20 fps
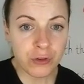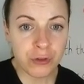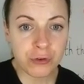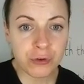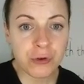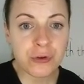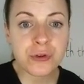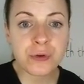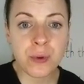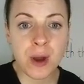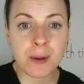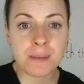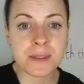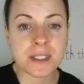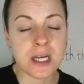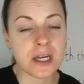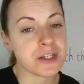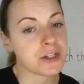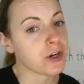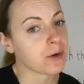through the
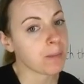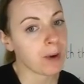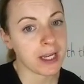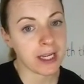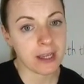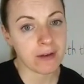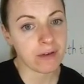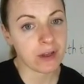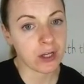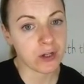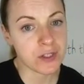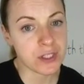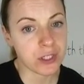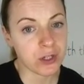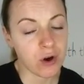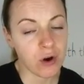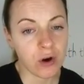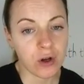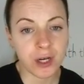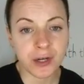website or by giving us a
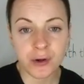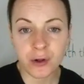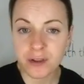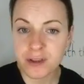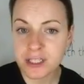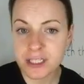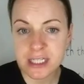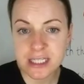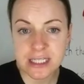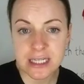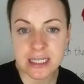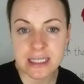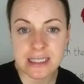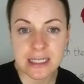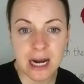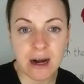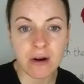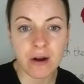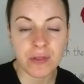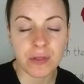call, and all the details
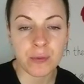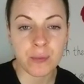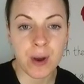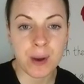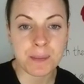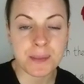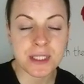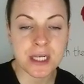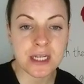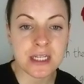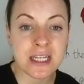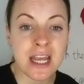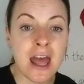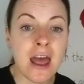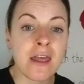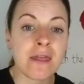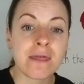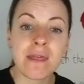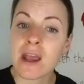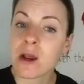are on the website.
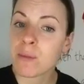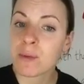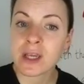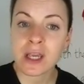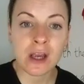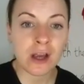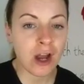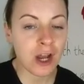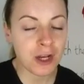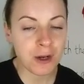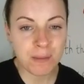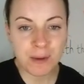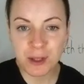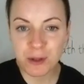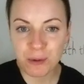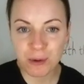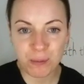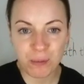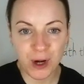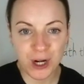There we can kind of meet
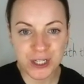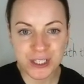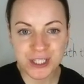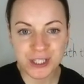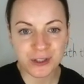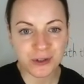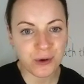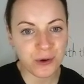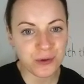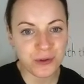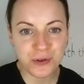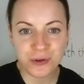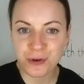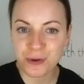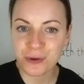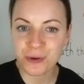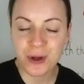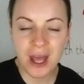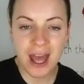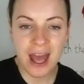you in person, go
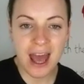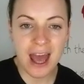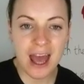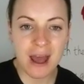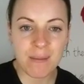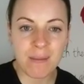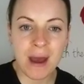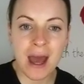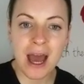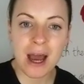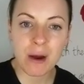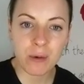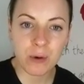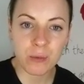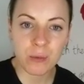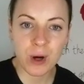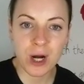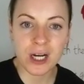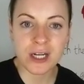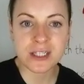through how
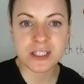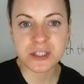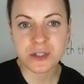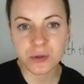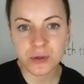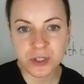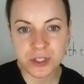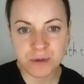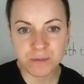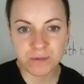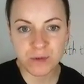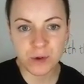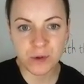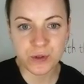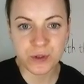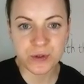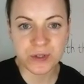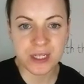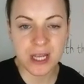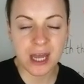it works, show you some
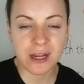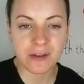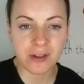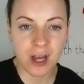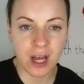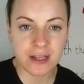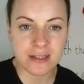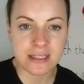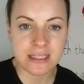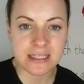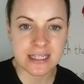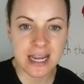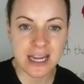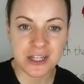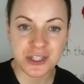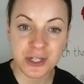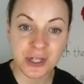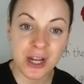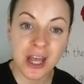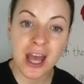photos and the
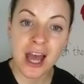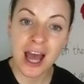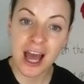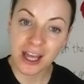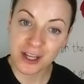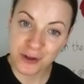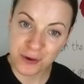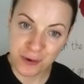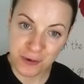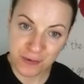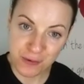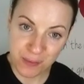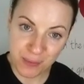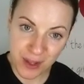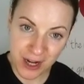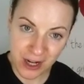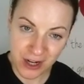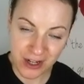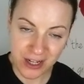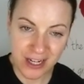consultation, and go from
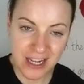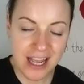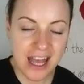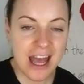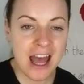there.